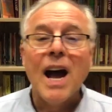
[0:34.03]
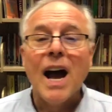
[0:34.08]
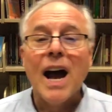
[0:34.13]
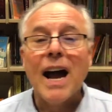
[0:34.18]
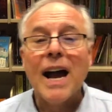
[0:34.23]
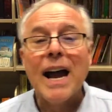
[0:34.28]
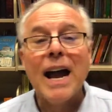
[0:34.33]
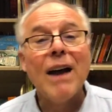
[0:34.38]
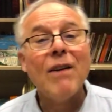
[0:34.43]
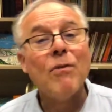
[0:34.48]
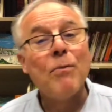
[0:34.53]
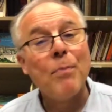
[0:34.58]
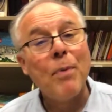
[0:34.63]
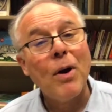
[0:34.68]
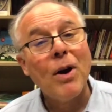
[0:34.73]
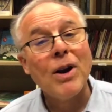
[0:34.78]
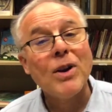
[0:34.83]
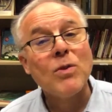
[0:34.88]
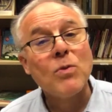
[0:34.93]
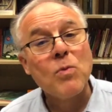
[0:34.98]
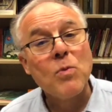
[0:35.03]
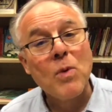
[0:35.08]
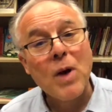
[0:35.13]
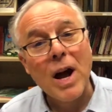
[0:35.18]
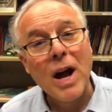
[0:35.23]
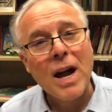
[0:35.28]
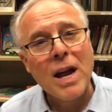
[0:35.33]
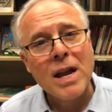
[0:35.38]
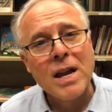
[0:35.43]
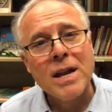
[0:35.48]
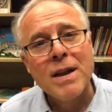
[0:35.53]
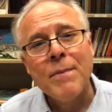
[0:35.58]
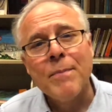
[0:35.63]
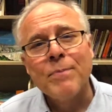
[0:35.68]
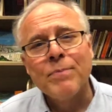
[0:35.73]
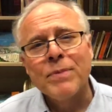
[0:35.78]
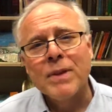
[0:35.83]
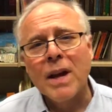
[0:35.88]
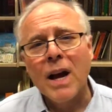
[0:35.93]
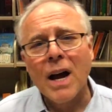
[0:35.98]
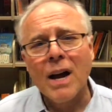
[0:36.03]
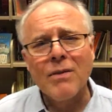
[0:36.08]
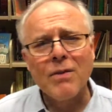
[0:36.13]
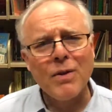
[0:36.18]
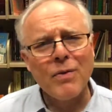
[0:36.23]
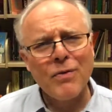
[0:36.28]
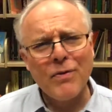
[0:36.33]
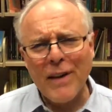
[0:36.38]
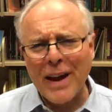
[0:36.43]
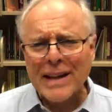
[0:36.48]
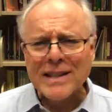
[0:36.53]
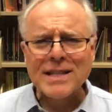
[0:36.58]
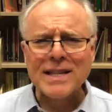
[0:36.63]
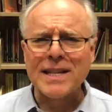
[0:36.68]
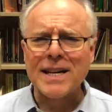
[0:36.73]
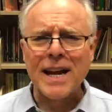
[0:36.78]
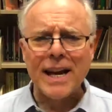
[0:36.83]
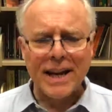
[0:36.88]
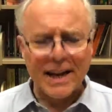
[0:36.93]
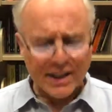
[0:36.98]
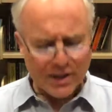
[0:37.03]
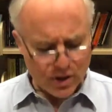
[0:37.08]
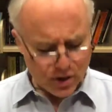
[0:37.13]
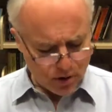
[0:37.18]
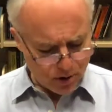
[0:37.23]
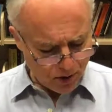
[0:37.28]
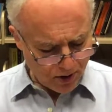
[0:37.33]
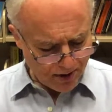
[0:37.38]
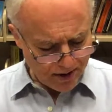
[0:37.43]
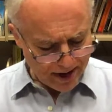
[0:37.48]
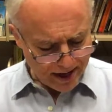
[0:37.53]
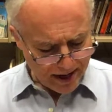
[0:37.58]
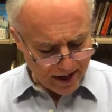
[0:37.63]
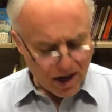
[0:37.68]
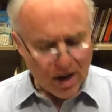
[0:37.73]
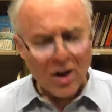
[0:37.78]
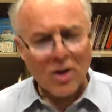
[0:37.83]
I have part one of a fascinating story